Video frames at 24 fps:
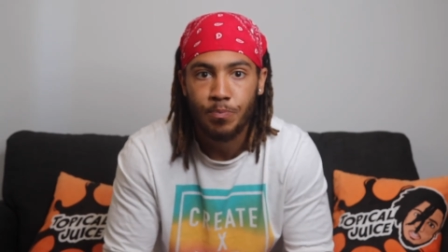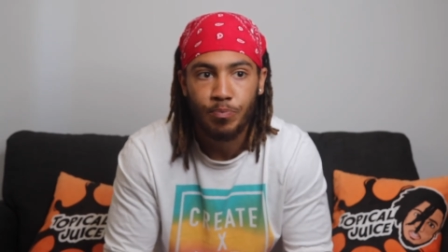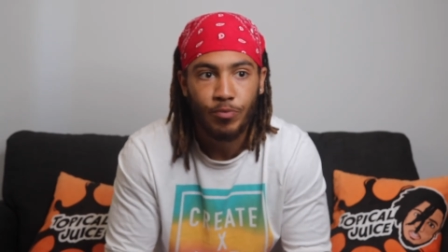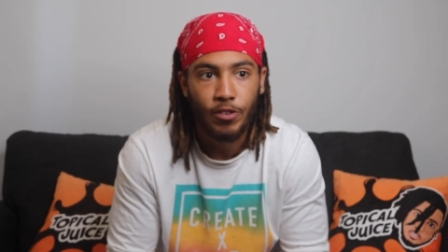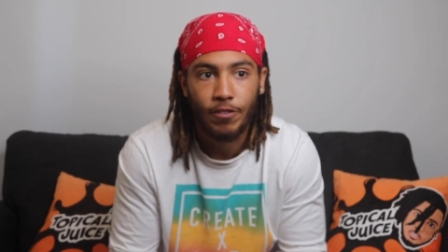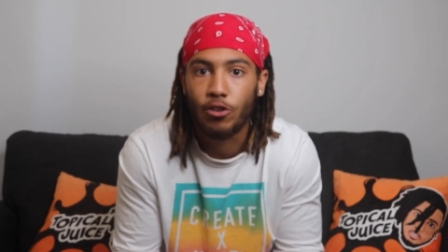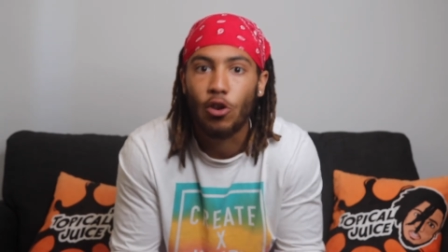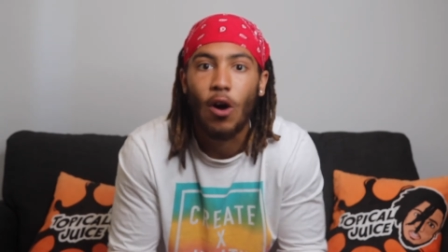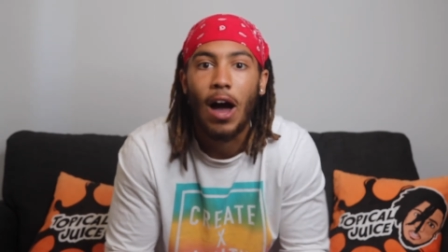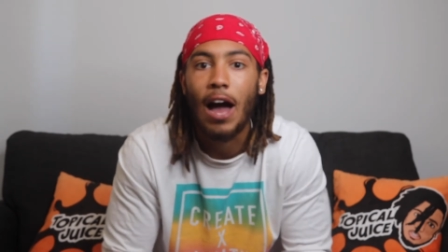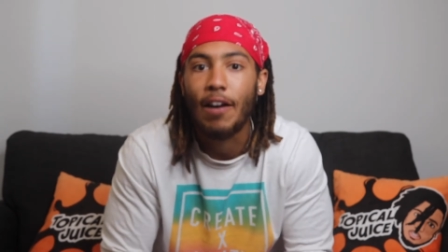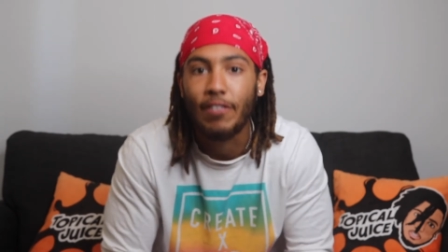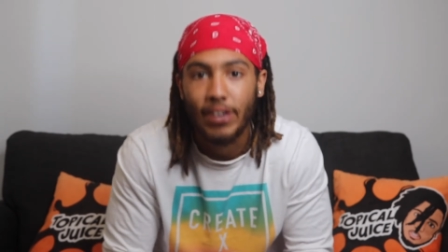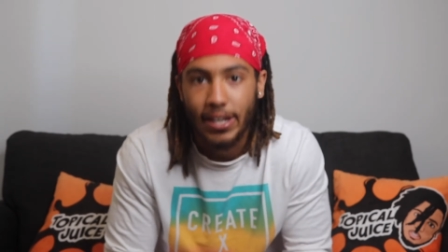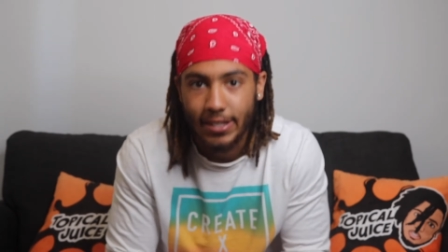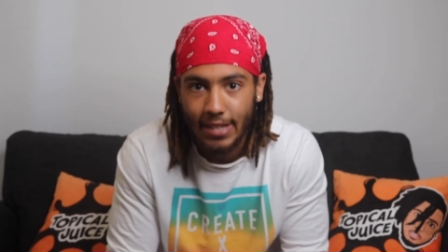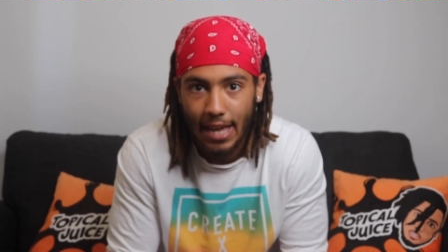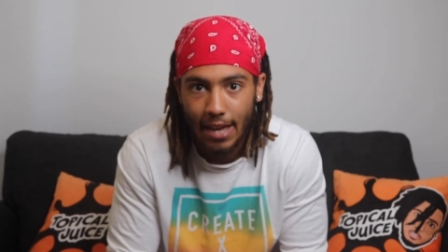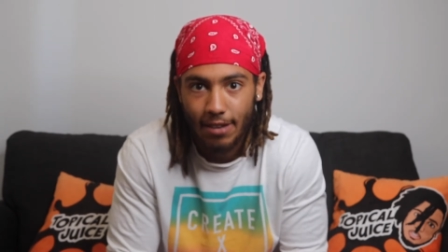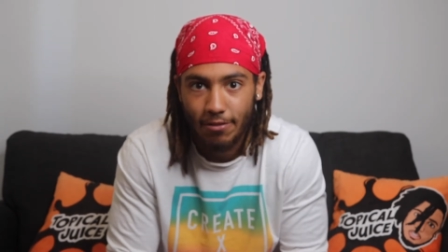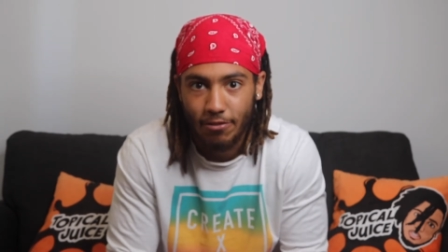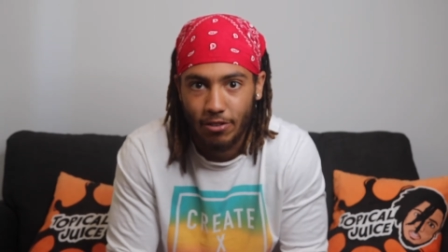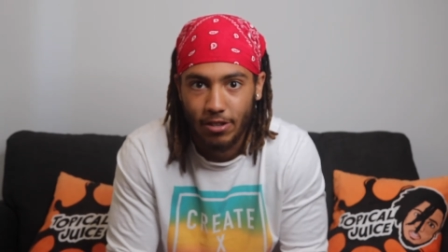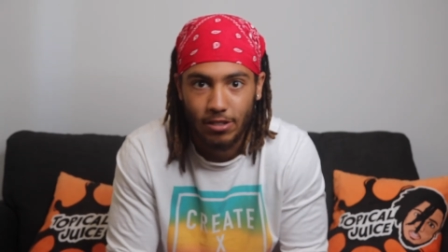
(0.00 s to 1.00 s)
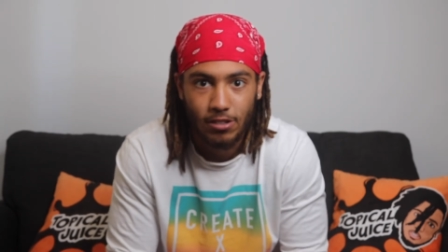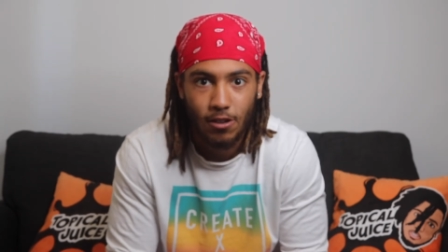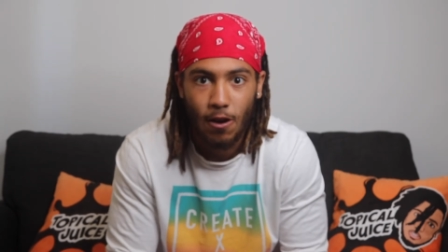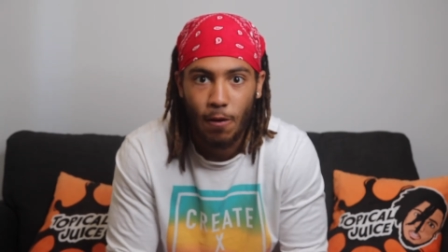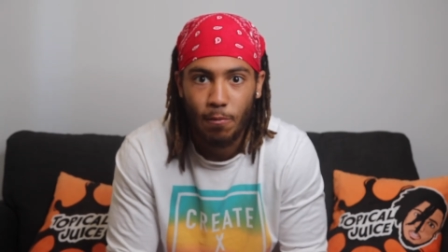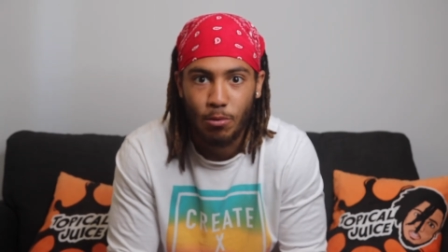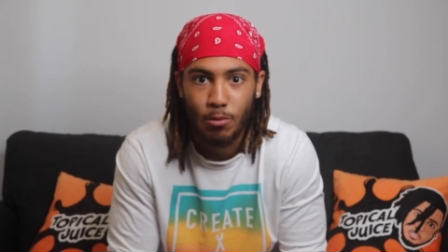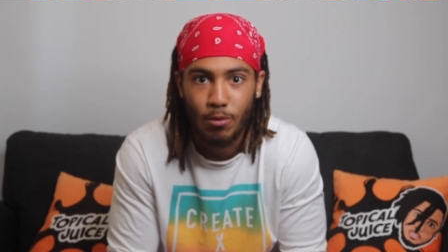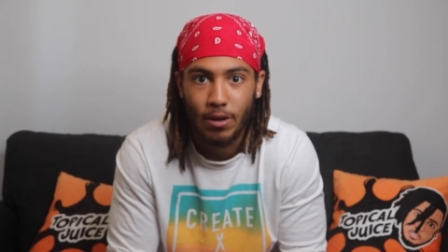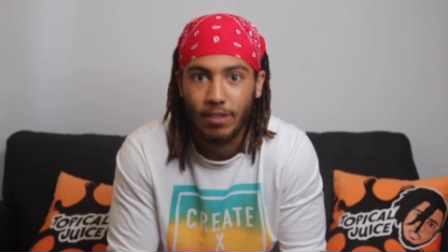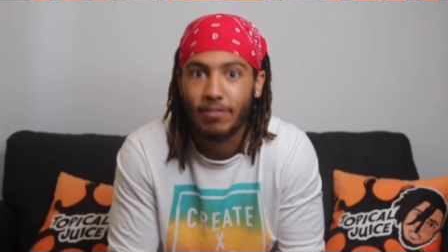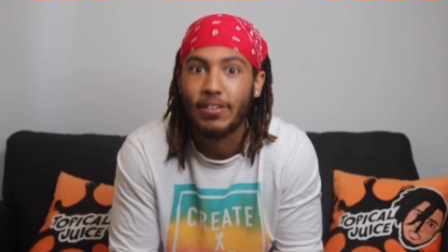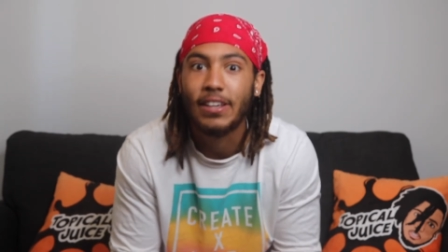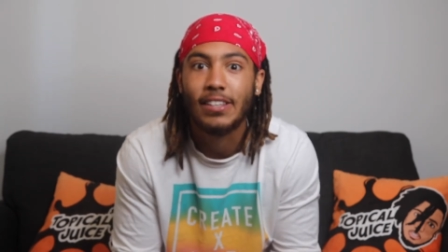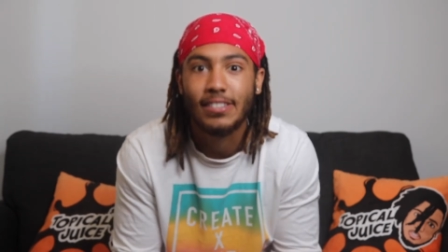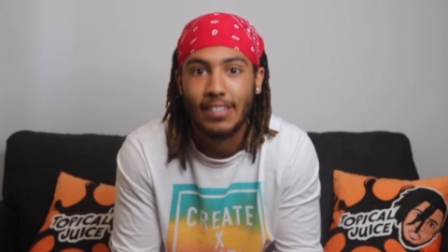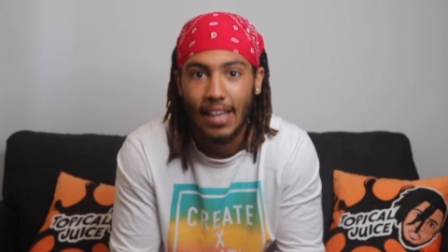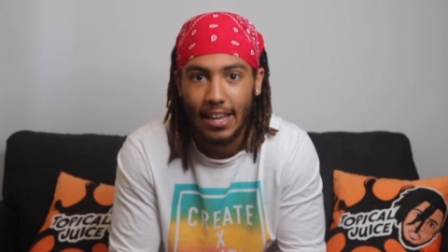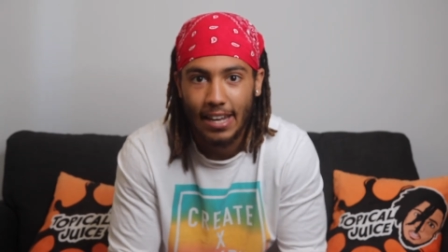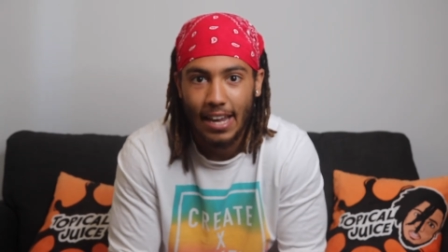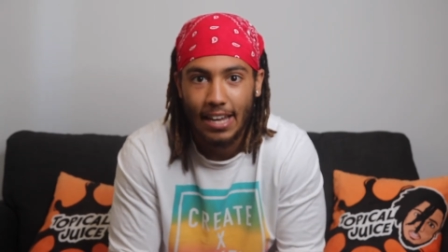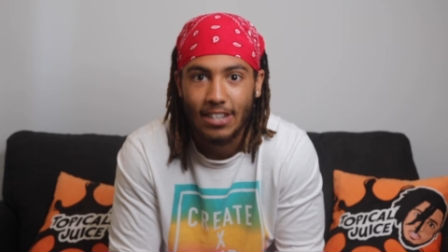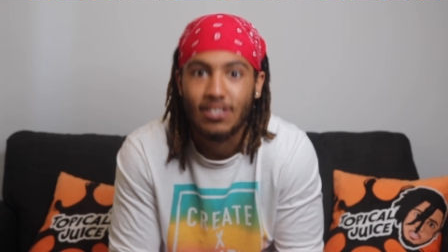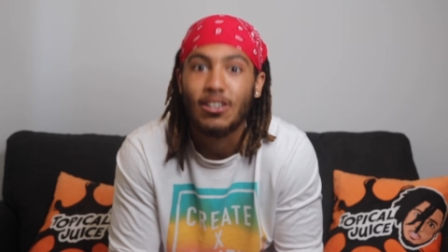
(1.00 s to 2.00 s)
for not having a dad, for example, and things
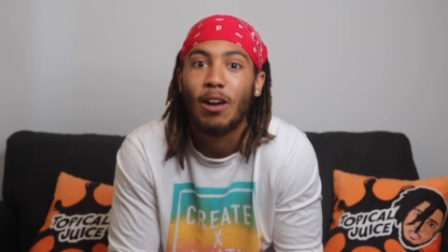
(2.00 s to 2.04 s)
like that.